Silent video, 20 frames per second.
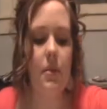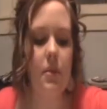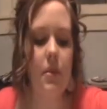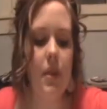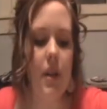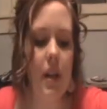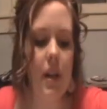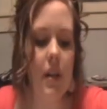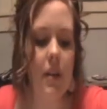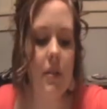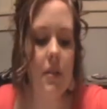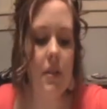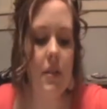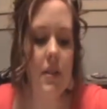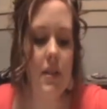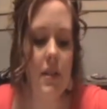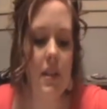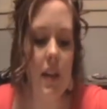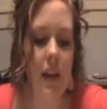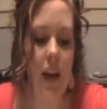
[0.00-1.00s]
We will
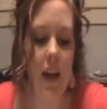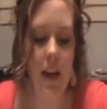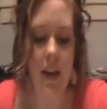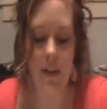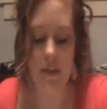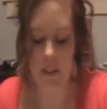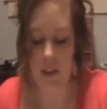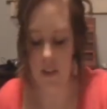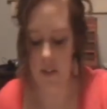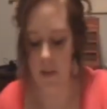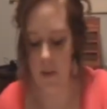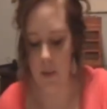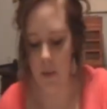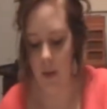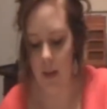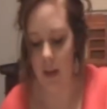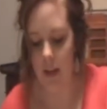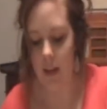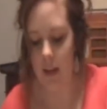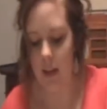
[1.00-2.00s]
see. I have never
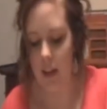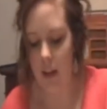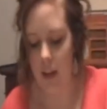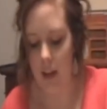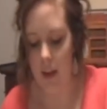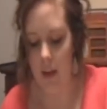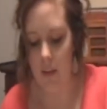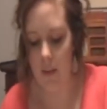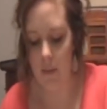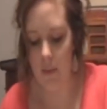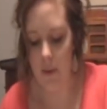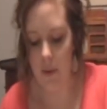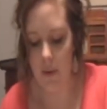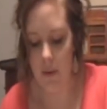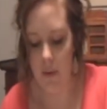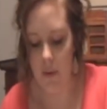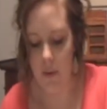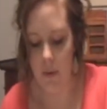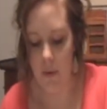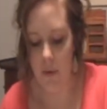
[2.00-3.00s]
played a game
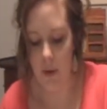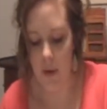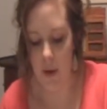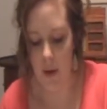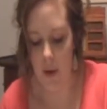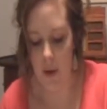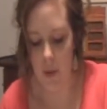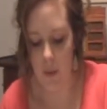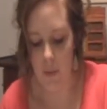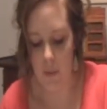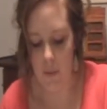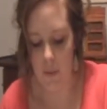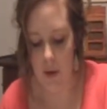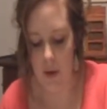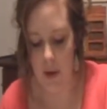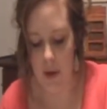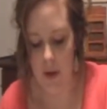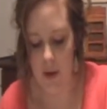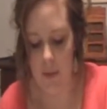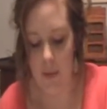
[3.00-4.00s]

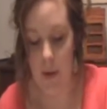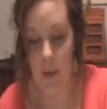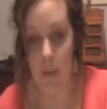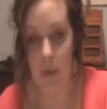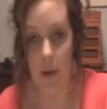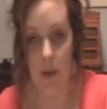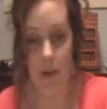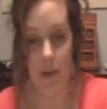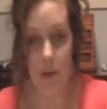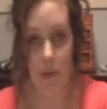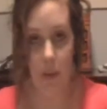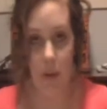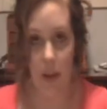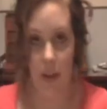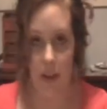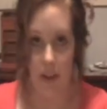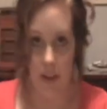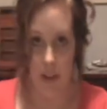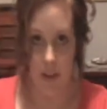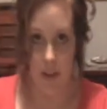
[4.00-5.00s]
where my brother's
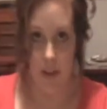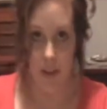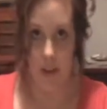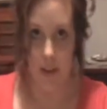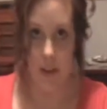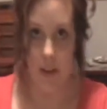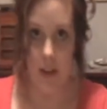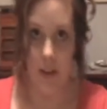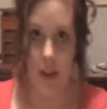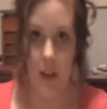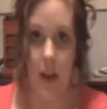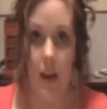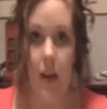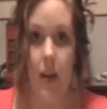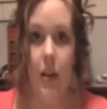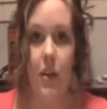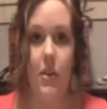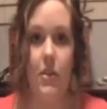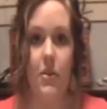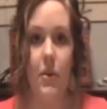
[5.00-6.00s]
playing a character,
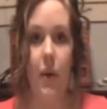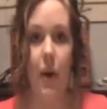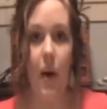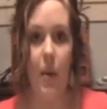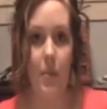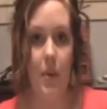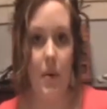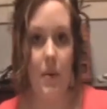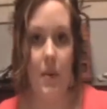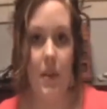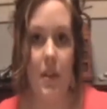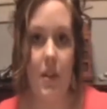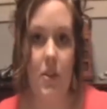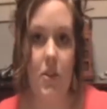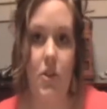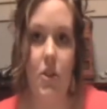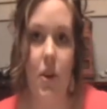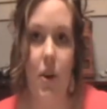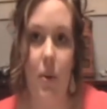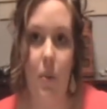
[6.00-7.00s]
so I'm not really
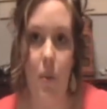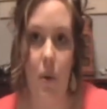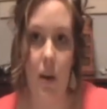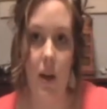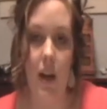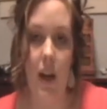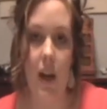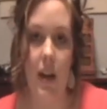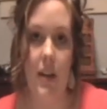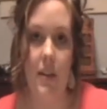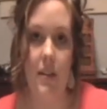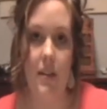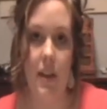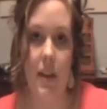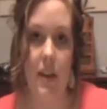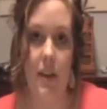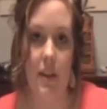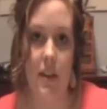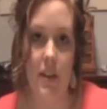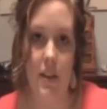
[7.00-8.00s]
sure what kind of
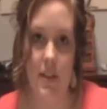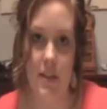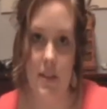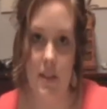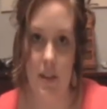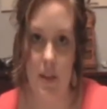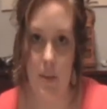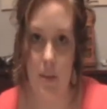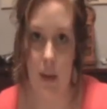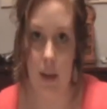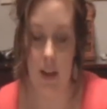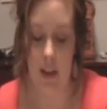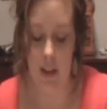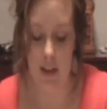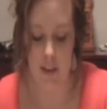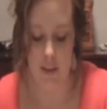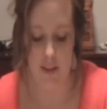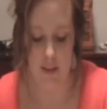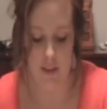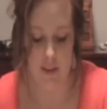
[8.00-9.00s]
character he's going to play,
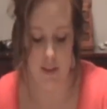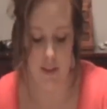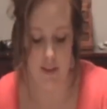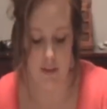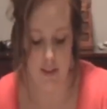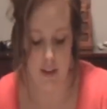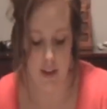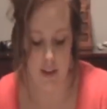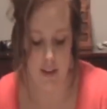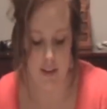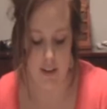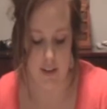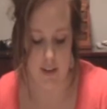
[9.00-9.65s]
other than the fact